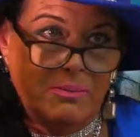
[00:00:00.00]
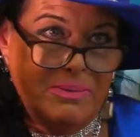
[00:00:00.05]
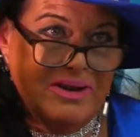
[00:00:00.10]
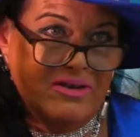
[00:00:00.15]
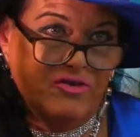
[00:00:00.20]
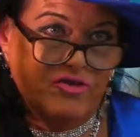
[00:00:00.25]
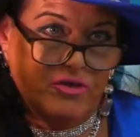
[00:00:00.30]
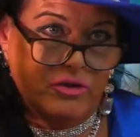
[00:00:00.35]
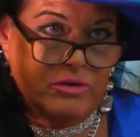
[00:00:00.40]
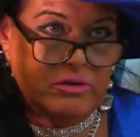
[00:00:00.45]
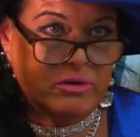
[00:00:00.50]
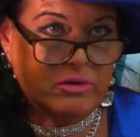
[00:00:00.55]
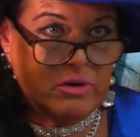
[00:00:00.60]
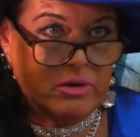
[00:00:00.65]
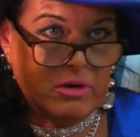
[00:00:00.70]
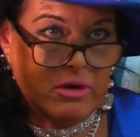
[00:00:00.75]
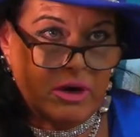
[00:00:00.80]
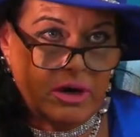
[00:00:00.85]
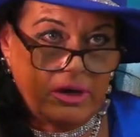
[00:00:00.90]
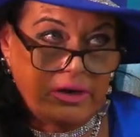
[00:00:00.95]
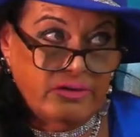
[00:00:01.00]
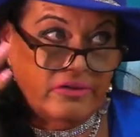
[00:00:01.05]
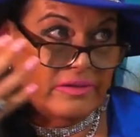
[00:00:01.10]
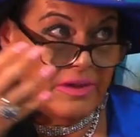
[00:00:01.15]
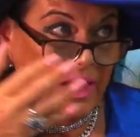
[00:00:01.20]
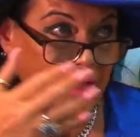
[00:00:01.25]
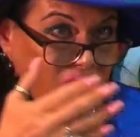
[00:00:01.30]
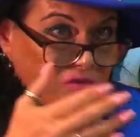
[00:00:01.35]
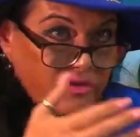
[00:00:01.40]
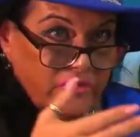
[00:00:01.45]
picture. Art is
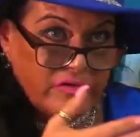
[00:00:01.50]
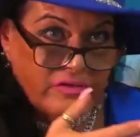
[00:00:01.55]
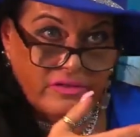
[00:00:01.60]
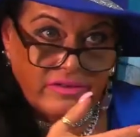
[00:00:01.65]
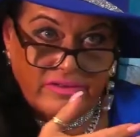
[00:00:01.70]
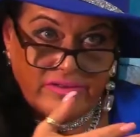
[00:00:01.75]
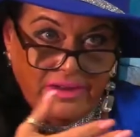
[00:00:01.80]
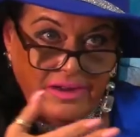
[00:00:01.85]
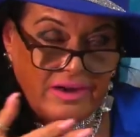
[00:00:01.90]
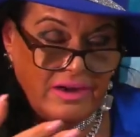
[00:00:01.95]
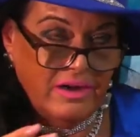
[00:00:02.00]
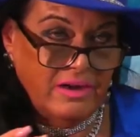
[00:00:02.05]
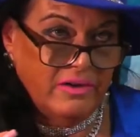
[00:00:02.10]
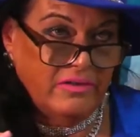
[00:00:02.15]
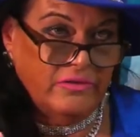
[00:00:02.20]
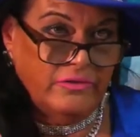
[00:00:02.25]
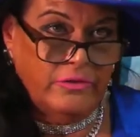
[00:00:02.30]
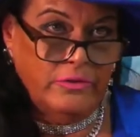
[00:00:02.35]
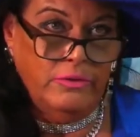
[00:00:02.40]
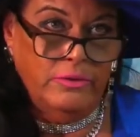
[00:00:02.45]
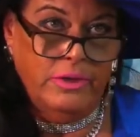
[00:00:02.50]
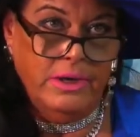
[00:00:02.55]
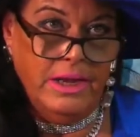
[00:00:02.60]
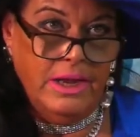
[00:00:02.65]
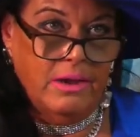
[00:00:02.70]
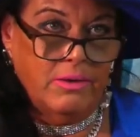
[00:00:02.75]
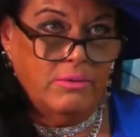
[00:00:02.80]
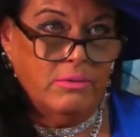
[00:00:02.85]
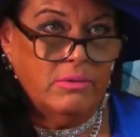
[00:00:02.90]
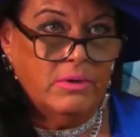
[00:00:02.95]
not just sitting in a
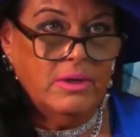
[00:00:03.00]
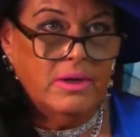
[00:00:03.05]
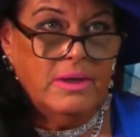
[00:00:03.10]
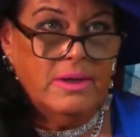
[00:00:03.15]
studio.